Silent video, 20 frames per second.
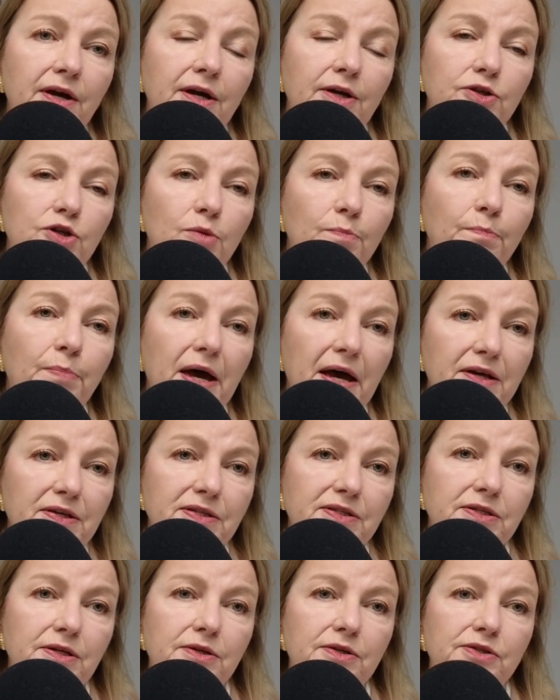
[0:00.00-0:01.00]
to
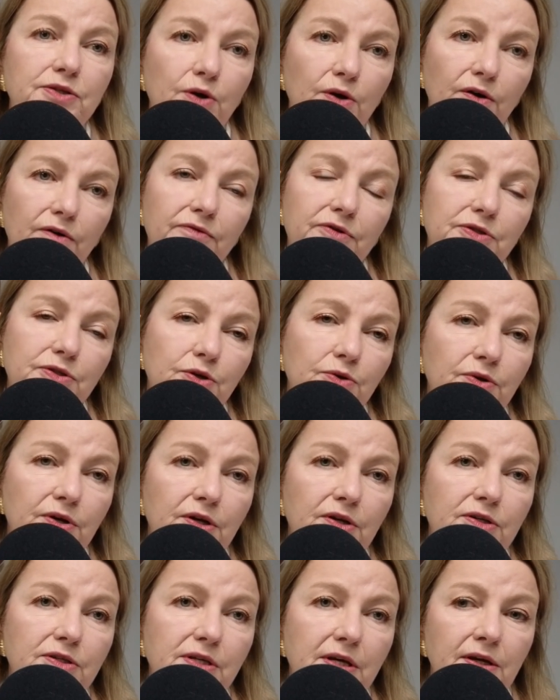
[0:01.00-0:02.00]
best serve
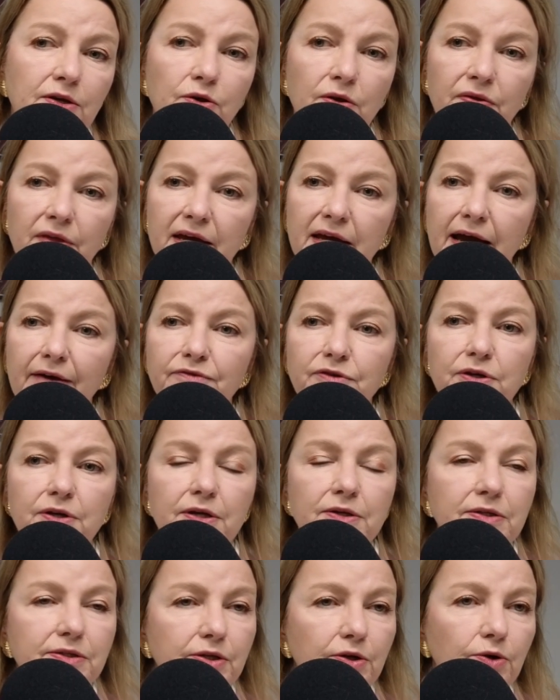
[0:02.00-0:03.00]
students. They have to
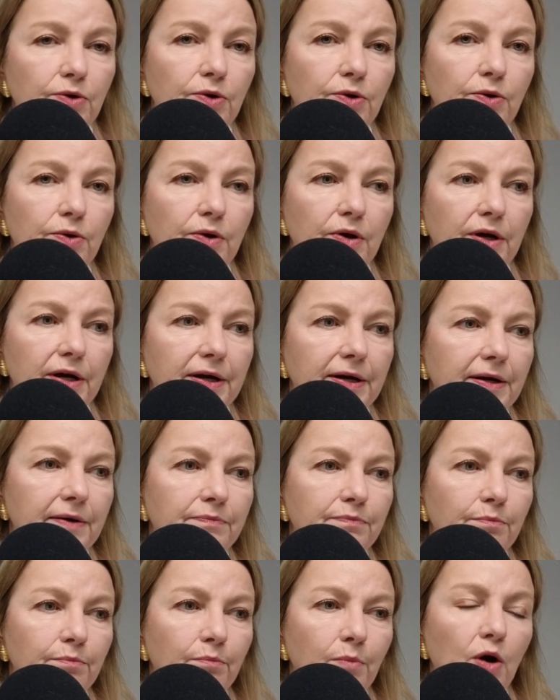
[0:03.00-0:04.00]
consider
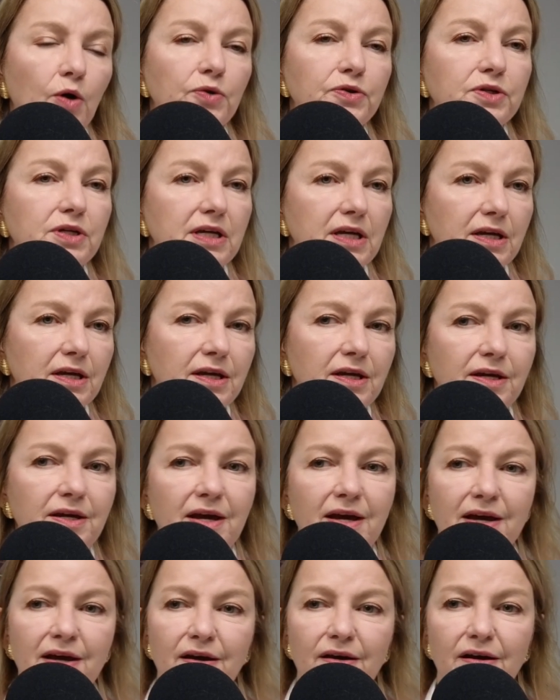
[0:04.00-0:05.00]

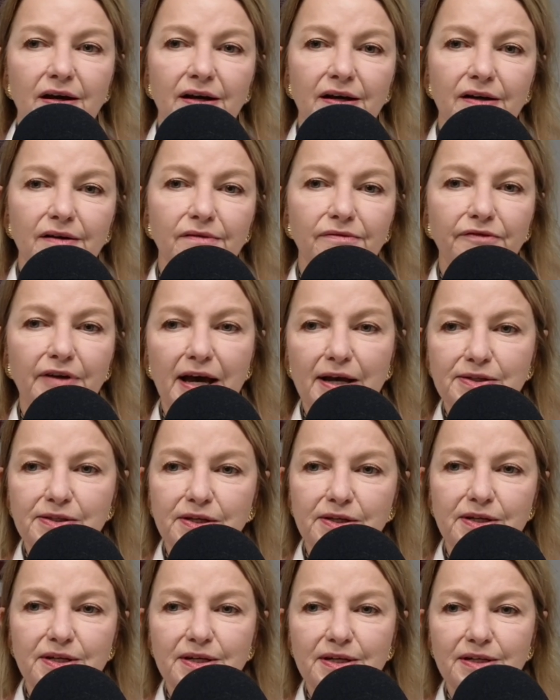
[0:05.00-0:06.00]

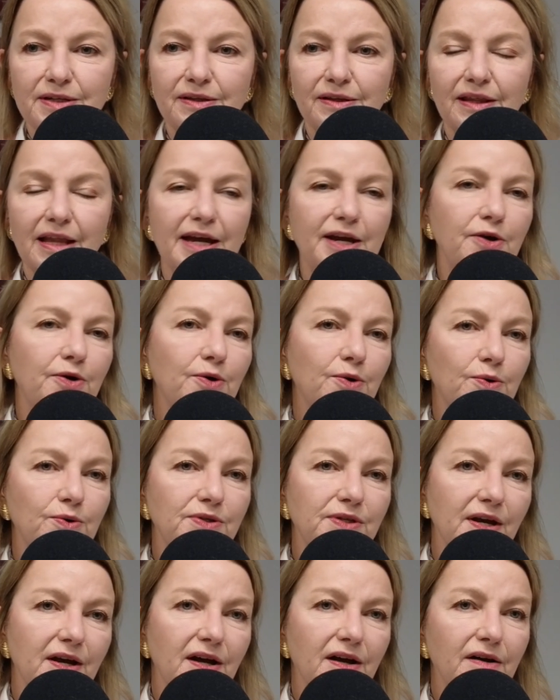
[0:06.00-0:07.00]
multi-faceted layers
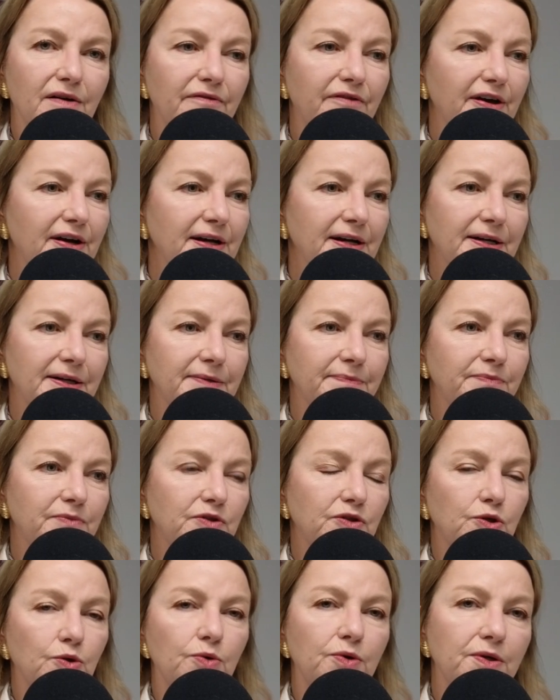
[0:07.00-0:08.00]
of
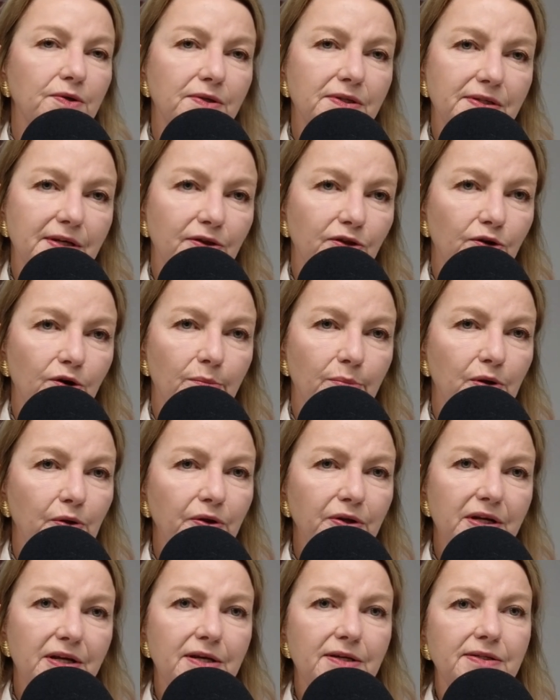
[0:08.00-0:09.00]
students and their
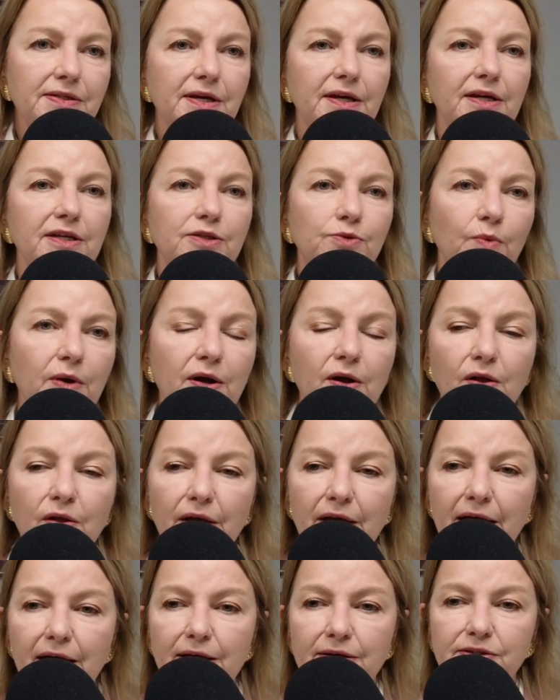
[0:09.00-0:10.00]
abilities, as well
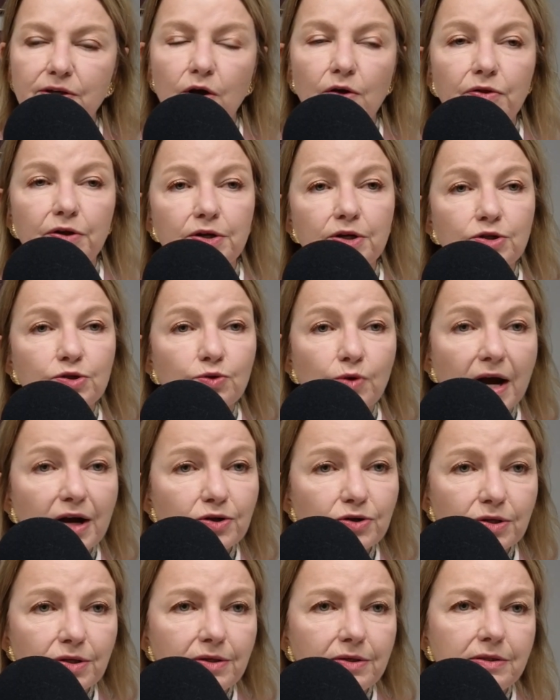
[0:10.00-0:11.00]
as all the
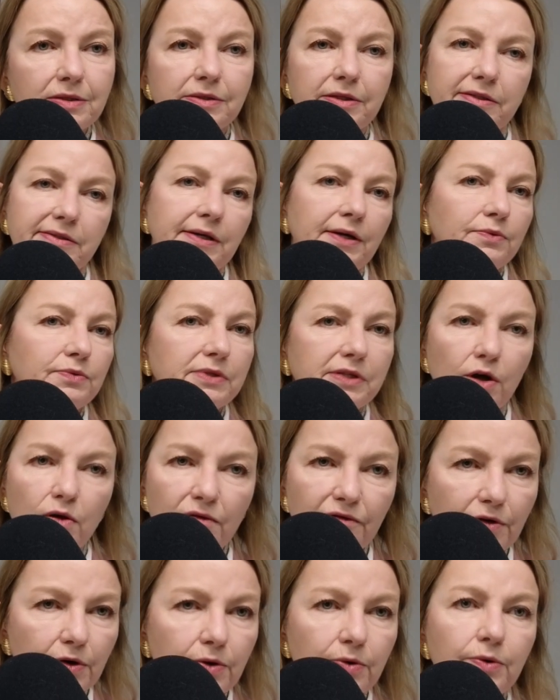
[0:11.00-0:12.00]
distractions, they have cell
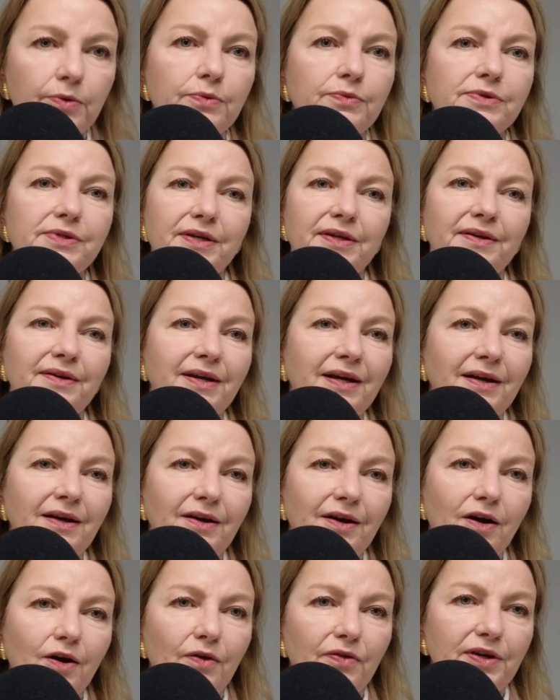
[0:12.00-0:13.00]
phones and
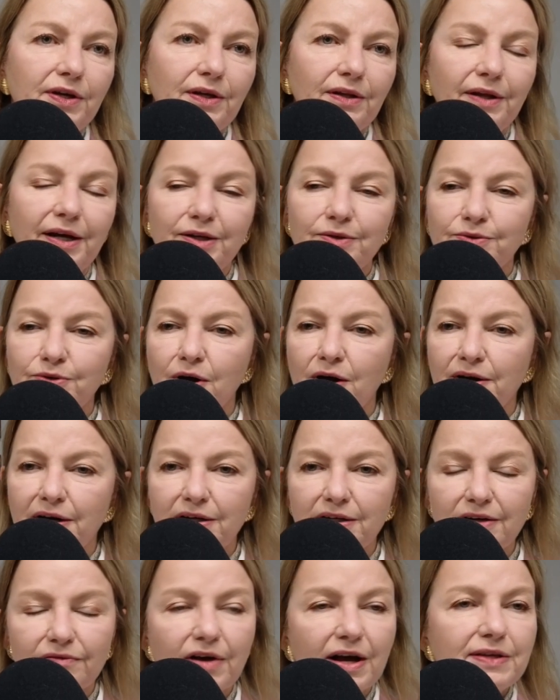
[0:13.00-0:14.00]
all the electronic
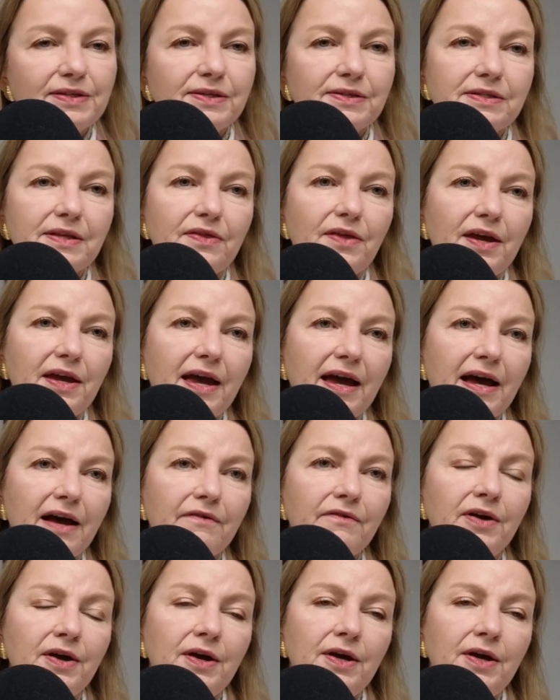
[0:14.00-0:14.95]
devices that they have.